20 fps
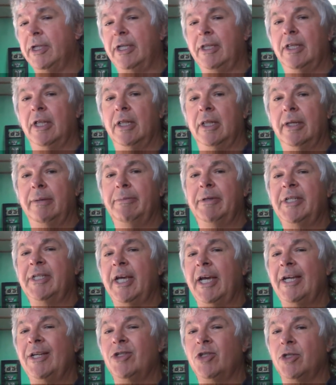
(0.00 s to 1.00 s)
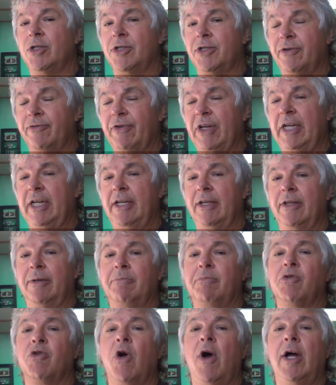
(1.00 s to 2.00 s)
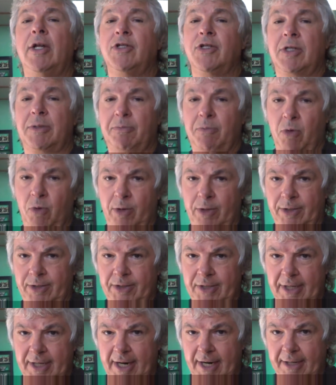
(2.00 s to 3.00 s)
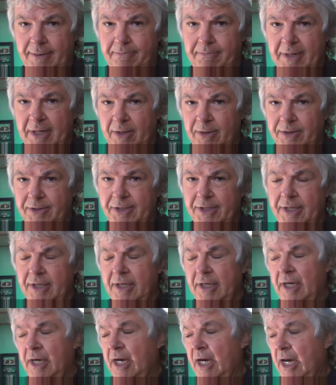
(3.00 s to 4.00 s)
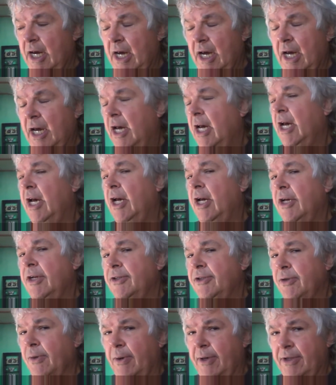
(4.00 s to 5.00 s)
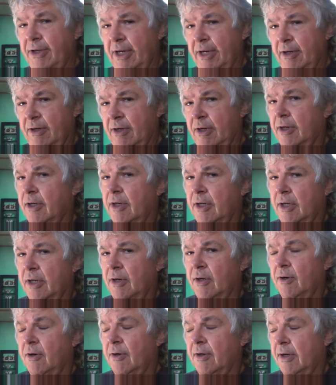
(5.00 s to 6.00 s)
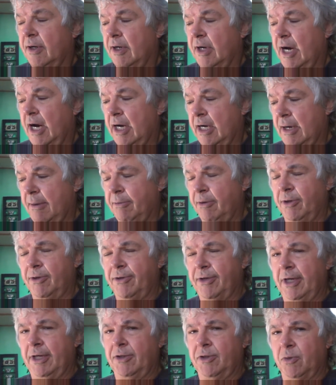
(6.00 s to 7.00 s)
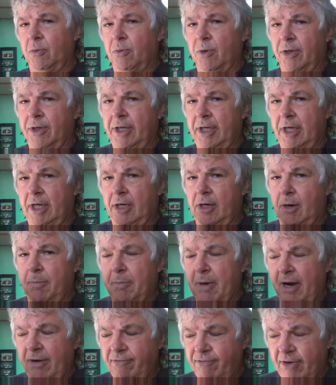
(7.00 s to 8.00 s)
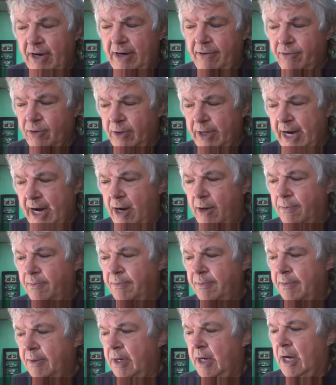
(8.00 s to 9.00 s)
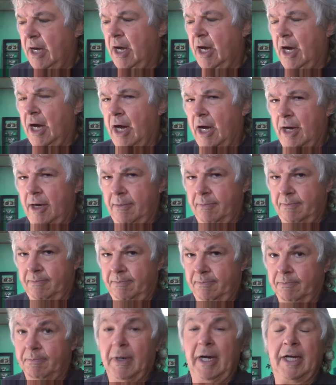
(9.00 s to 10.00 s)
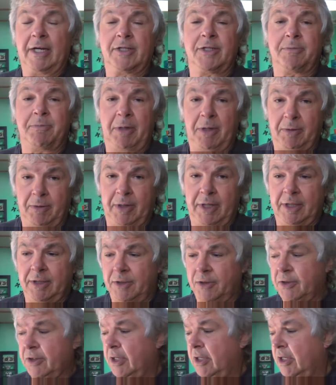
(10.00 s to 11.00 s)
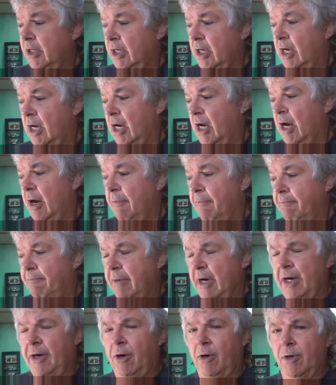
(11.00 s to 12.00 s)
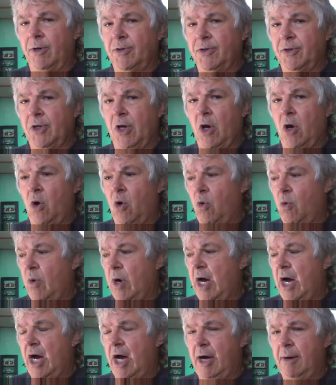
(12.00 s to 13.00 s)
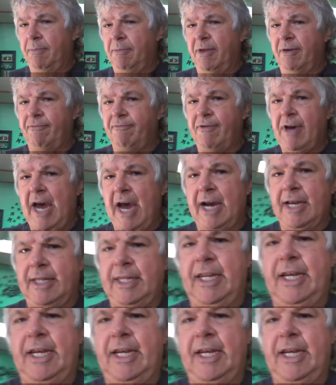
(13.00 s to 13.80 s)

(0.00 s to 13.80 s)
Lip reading: the limitations of any of the project boards that I'd built. So I think a couple of things are working in on my favor now. My experience, but also the fact that